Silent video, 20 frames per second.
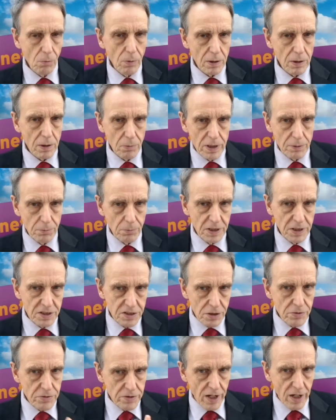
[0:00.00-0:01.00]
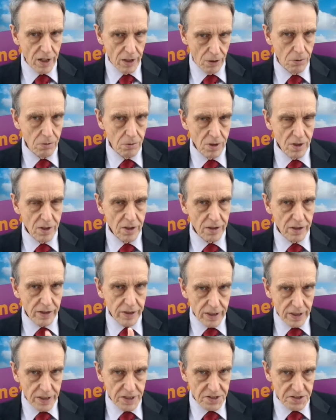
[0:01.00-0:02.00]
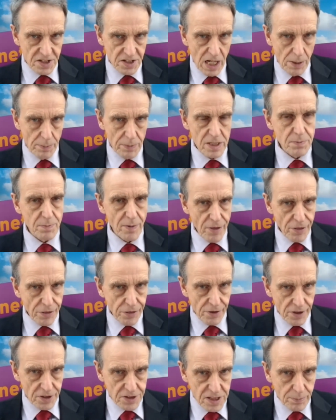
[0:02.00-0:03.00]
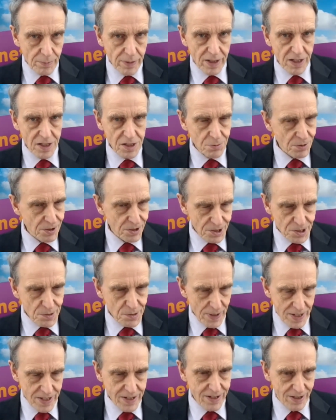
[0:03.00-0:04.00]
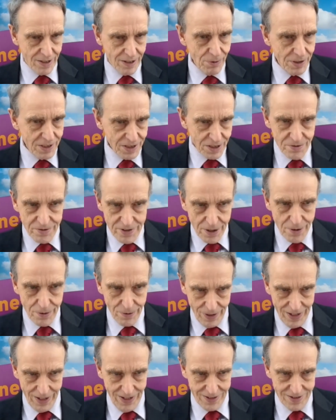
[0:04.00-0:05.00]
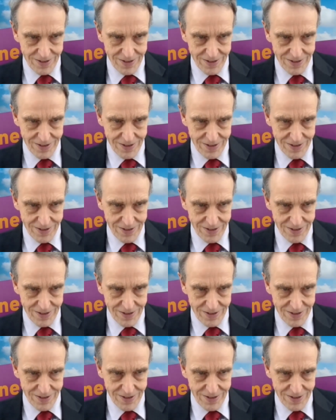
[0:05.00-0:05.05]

we, we, we do know that Keir Starmer spent 30 minutes with the Speaker. We do know that.